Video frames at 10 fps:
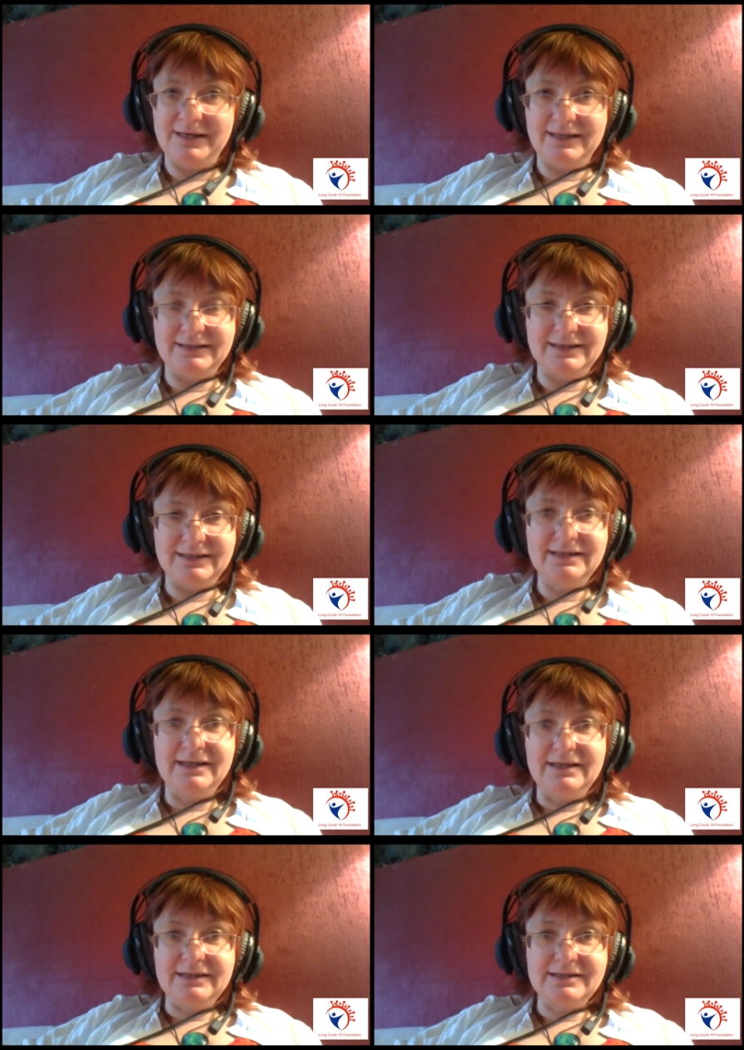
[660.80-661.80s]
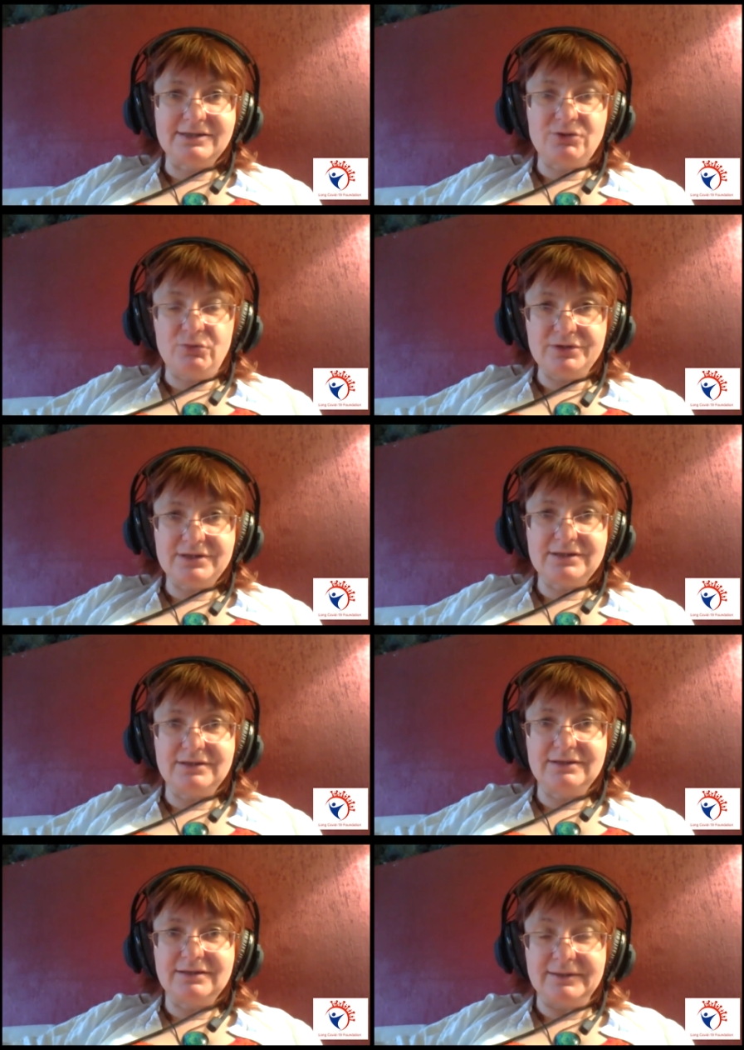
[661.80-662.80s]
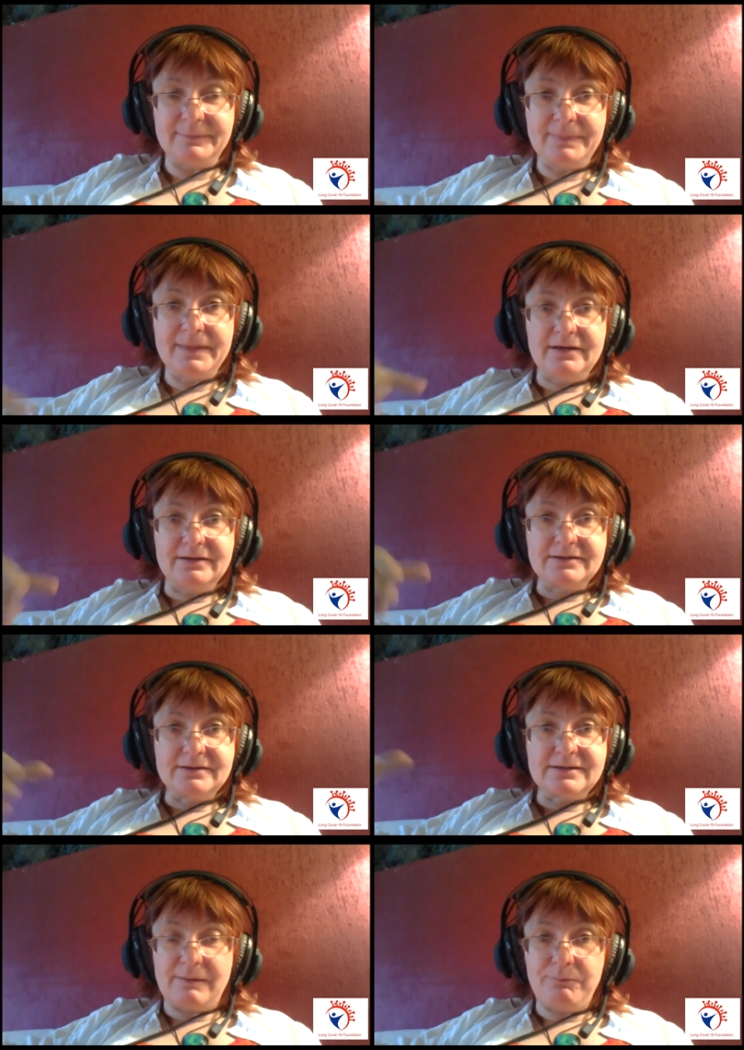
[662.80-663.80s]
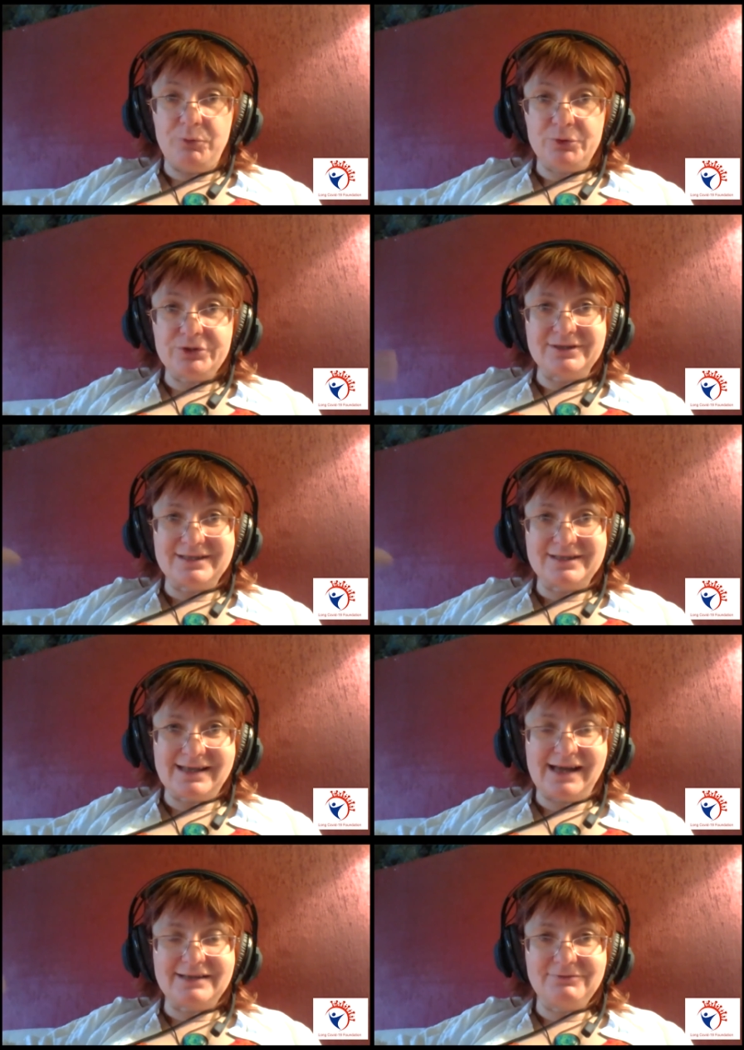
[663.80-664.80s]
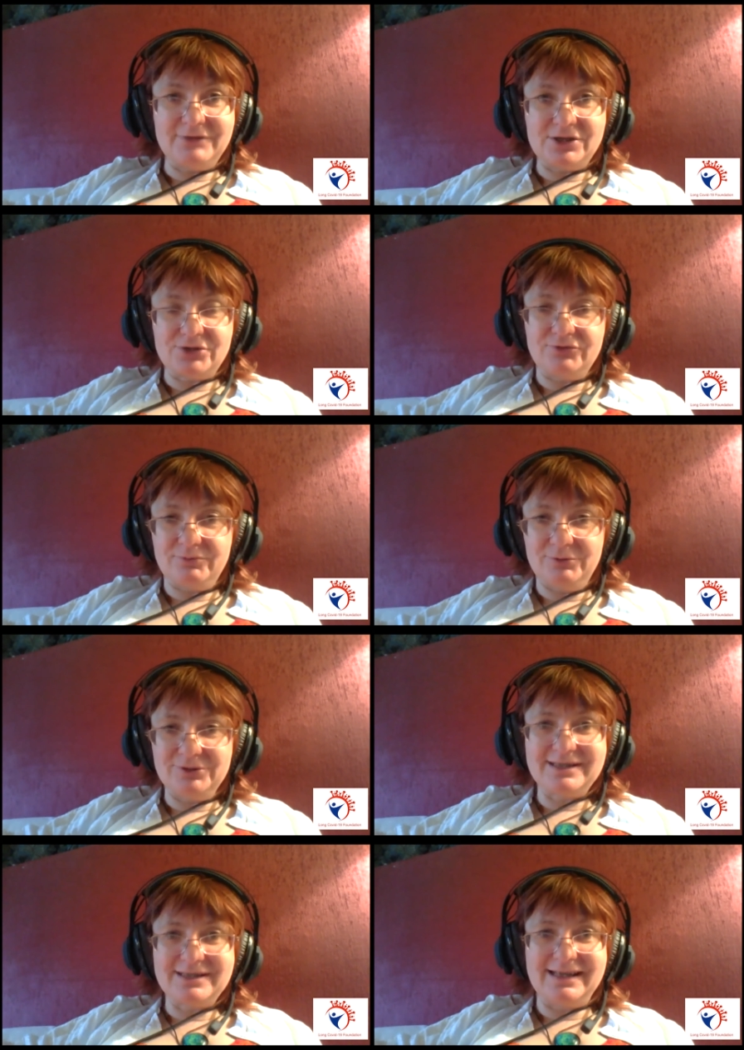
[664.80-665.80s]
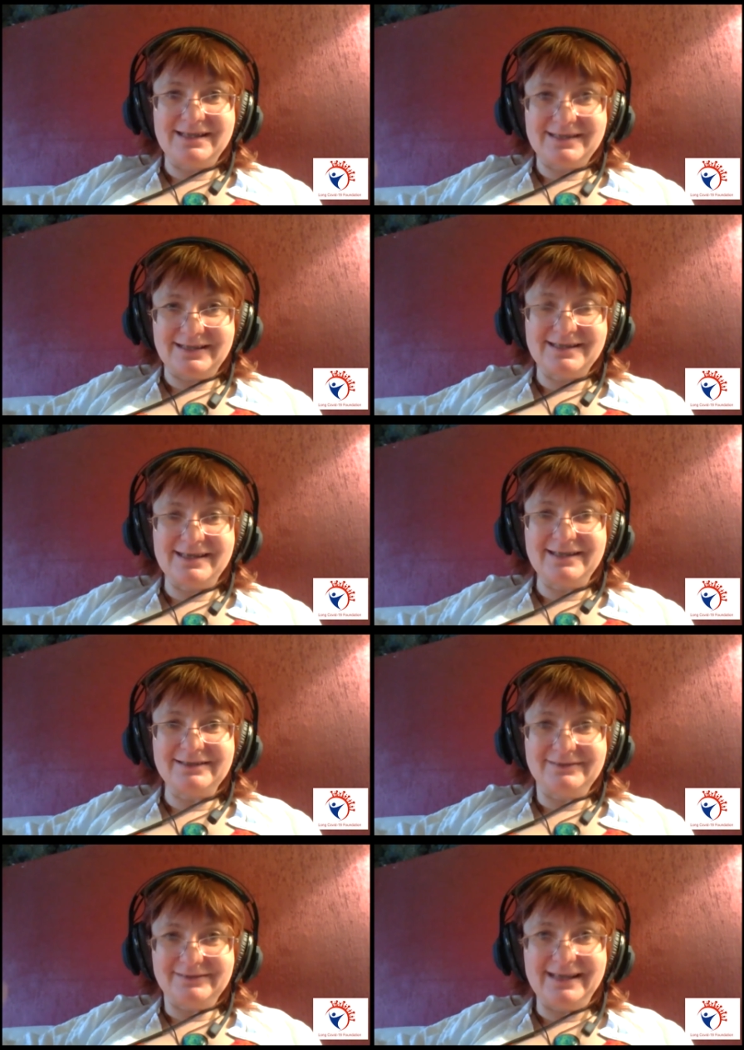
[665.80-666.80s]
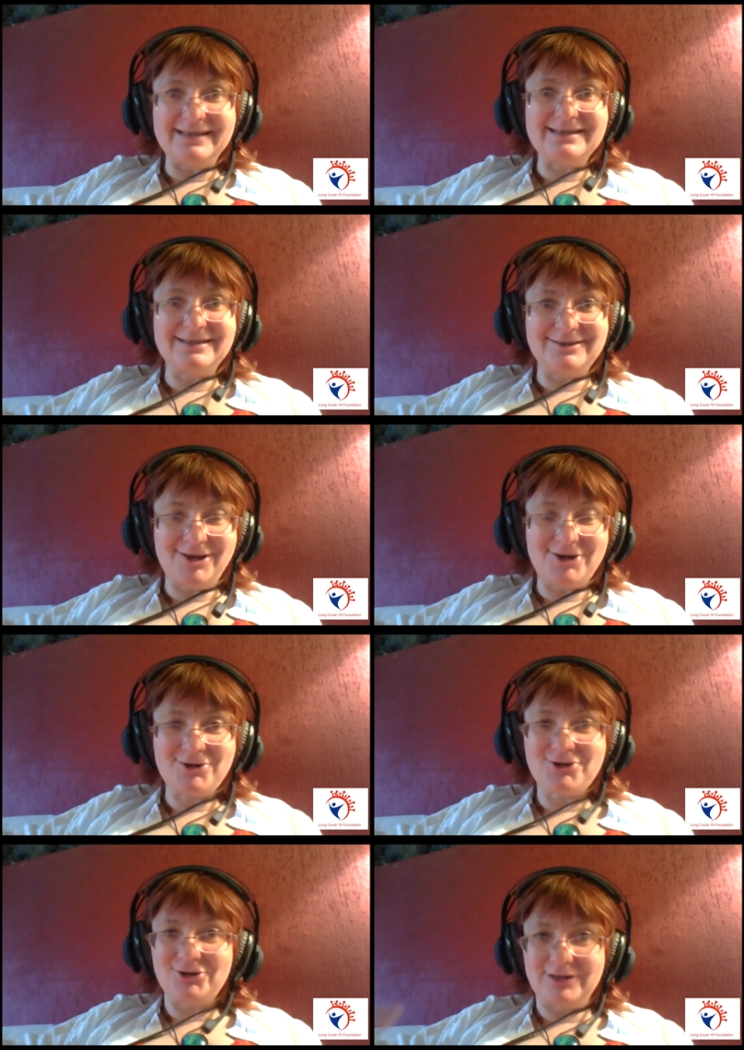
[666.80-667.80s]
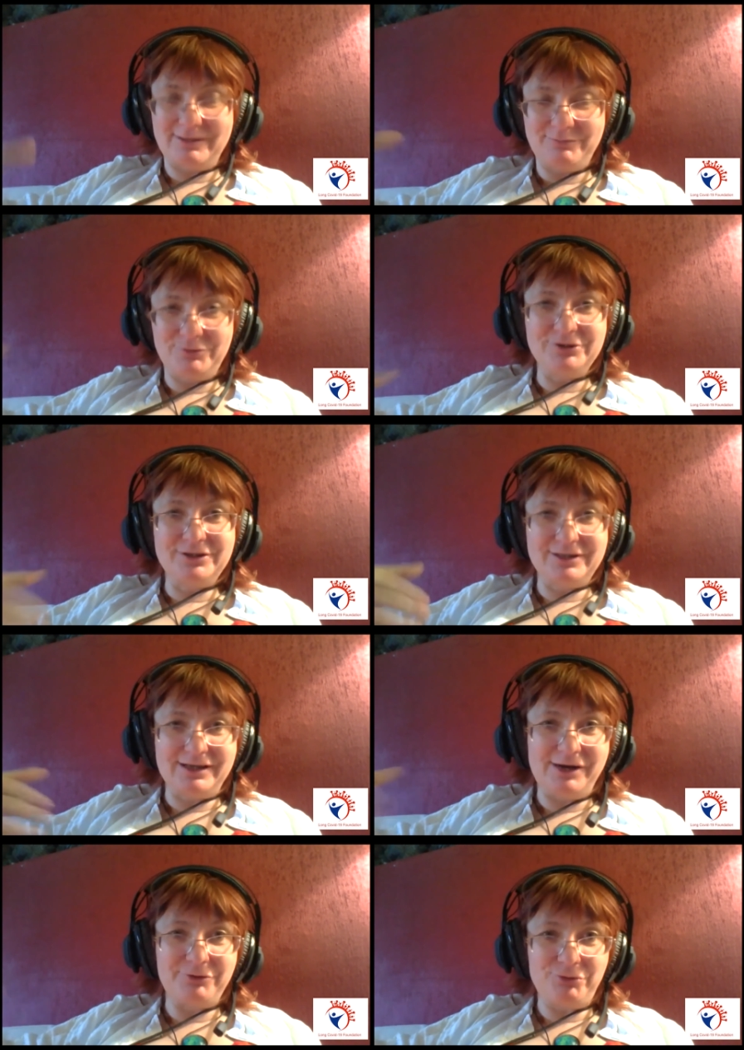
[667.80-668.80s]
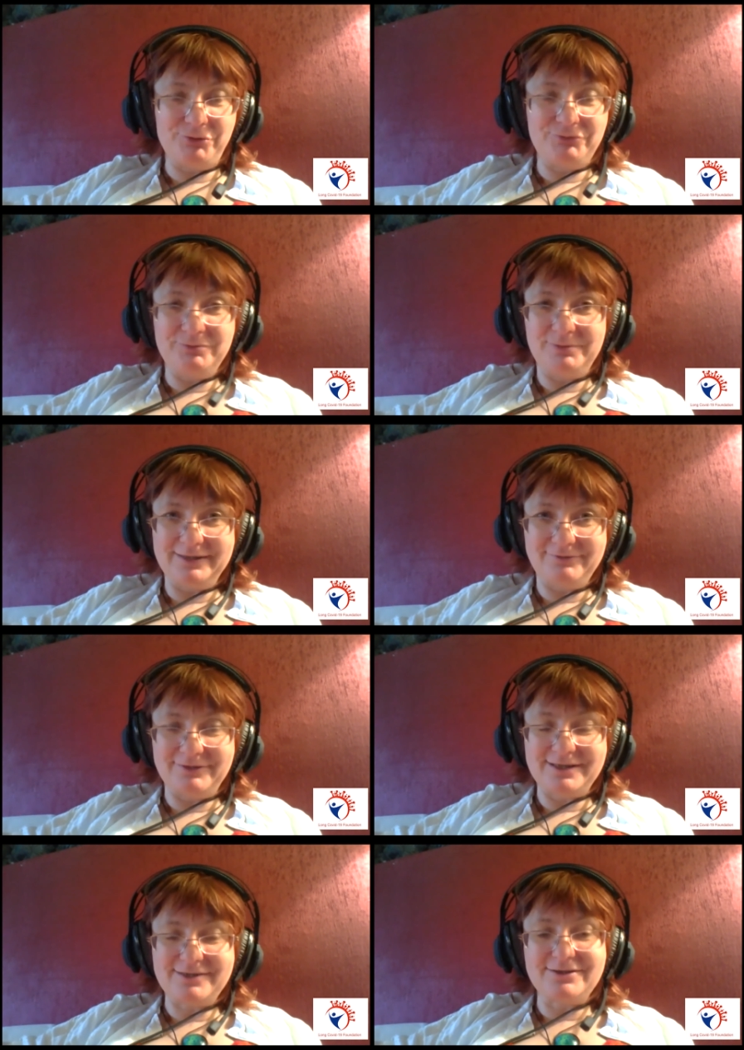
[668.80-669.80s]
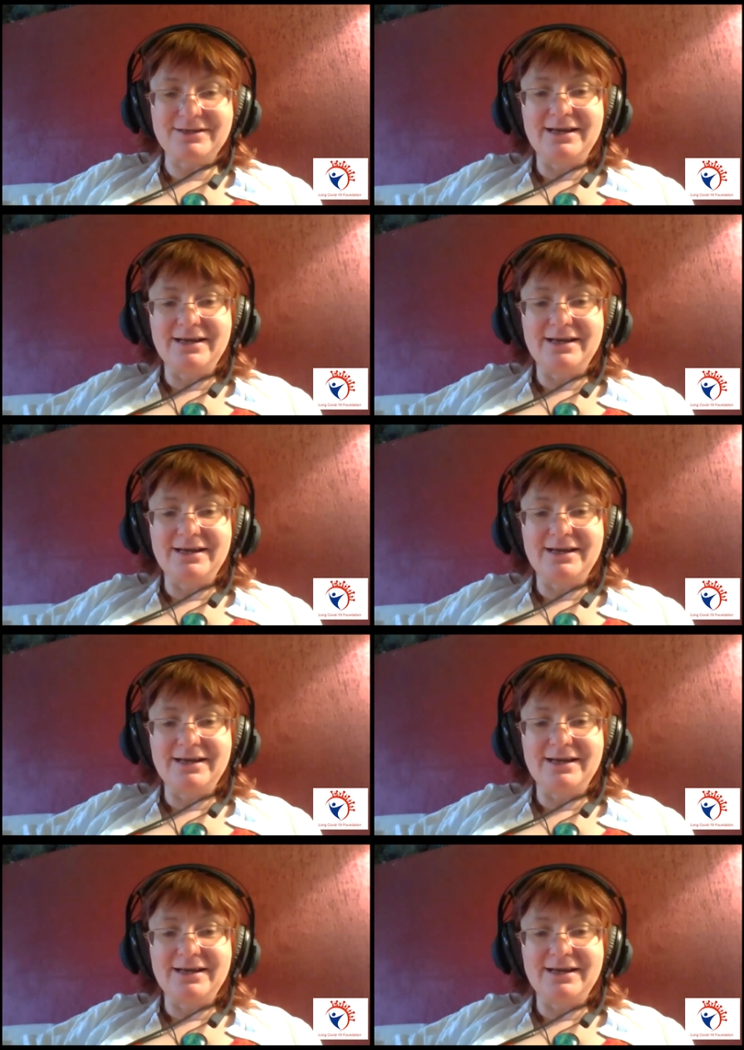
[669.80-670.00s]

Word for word: and that is constantly supporting the activation of monocytes and their nasty action upon our own blood vessels.